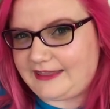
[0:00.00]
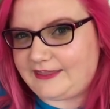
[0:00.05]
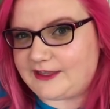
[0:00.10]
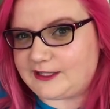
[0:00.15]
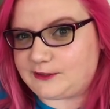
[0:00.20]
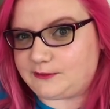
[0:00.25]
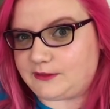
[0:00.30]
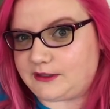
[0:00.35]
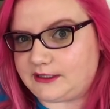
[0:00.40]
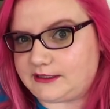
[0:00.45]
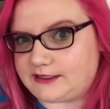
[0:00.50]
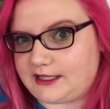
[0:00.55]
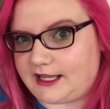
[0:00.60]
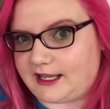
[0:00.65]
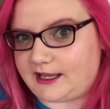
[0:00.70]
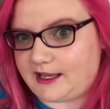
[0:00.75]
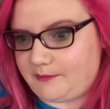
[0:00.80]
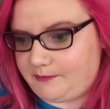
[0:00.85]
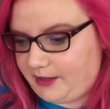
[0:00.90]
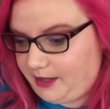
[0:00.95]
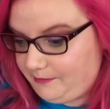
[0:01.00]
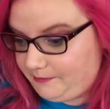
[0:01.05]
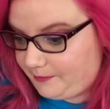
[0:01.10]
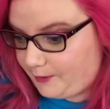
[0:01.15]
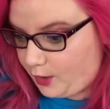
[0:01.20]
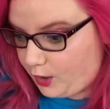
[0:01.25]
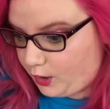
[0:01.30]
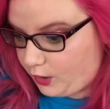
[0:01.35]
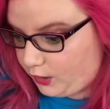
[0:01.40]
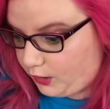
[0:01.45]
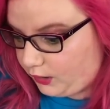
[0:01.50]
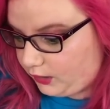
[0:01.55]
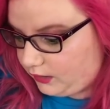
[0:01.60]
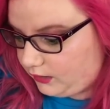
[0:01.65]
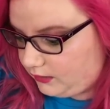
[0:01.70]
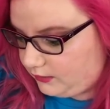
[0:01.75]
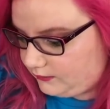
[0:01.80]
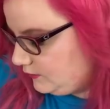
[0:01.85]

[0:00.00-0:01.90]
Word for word: And this one is like a big ball.